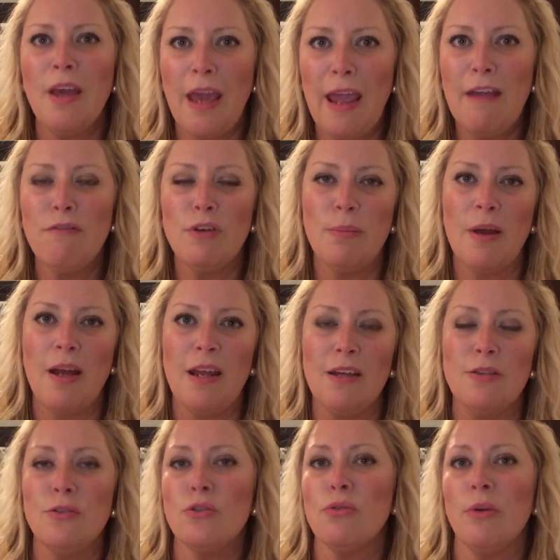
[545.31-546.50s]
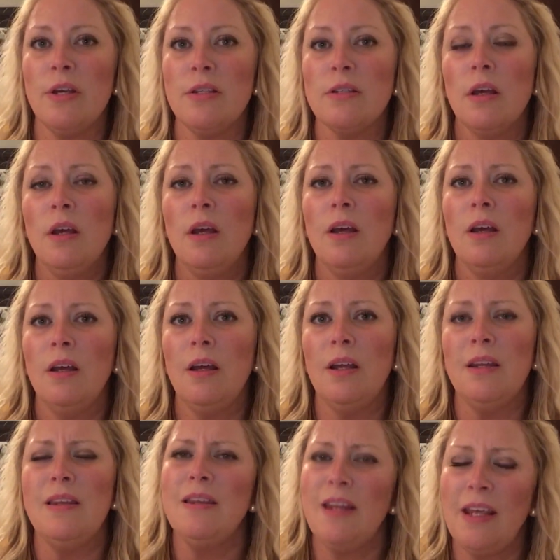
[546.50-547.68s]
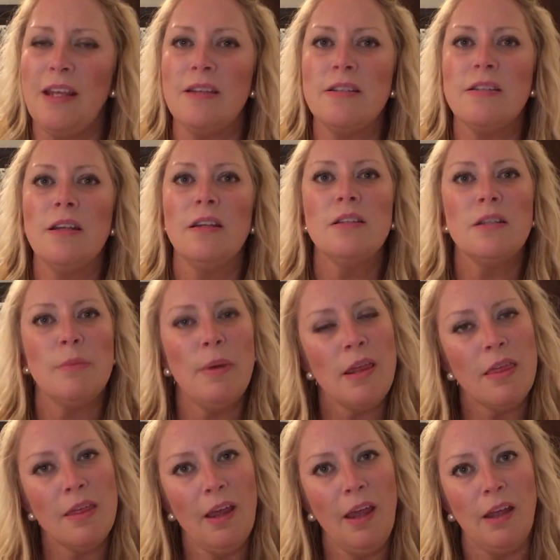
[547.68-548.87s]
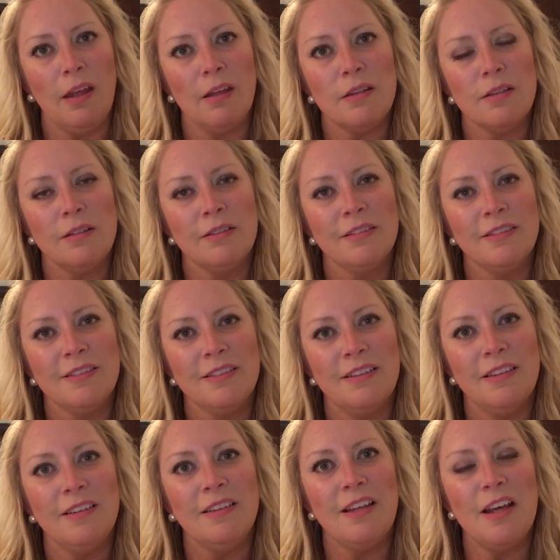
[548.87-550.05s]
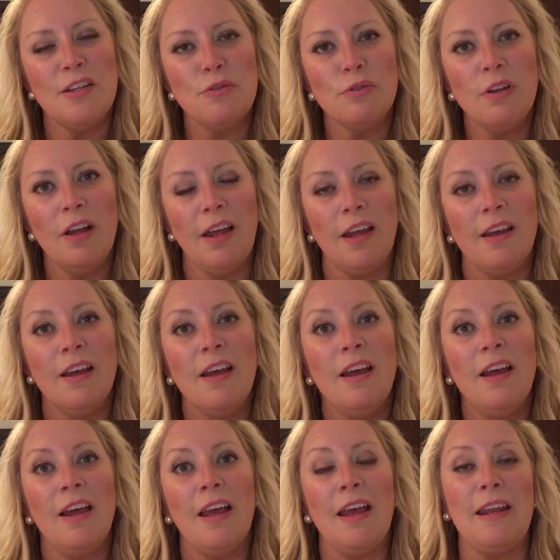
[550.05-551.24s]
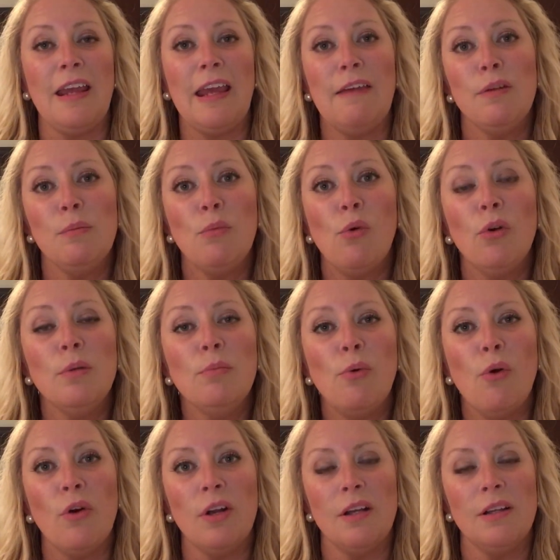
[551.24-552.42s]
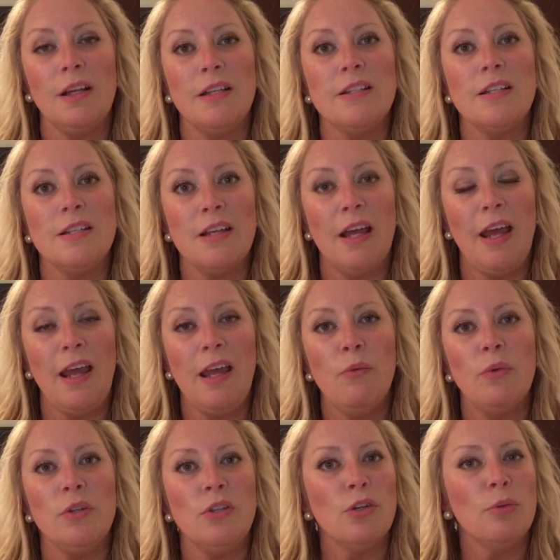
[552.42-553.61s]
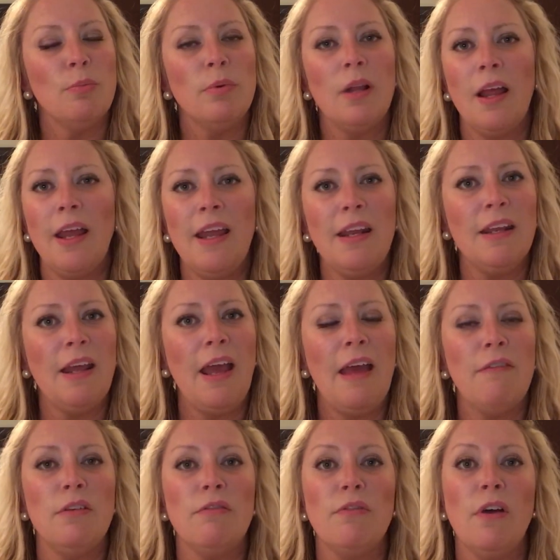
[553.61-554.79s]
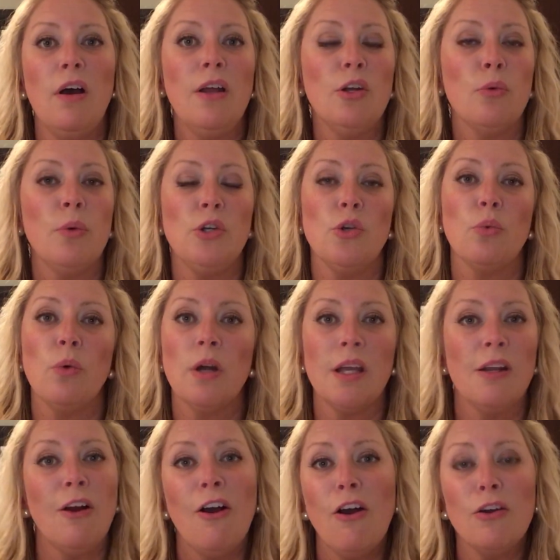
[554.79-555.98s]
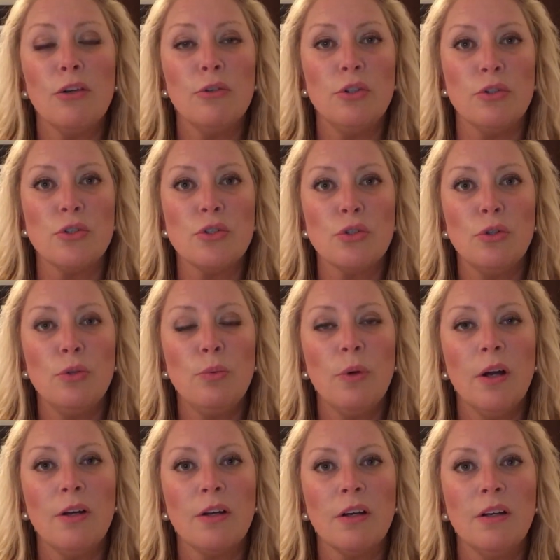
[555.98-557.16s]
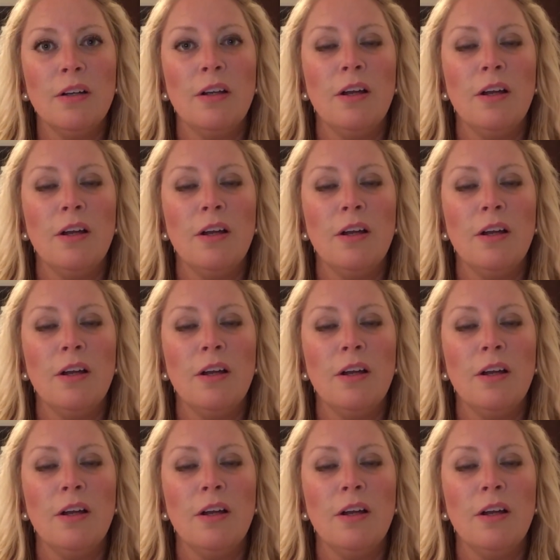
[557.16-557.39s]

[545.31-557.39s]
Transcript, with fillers: everybody enjoys and needs to be thanked. That's right. And even more importantly, today, when you're playing and having fun, or when you're working hard on your schoolwork,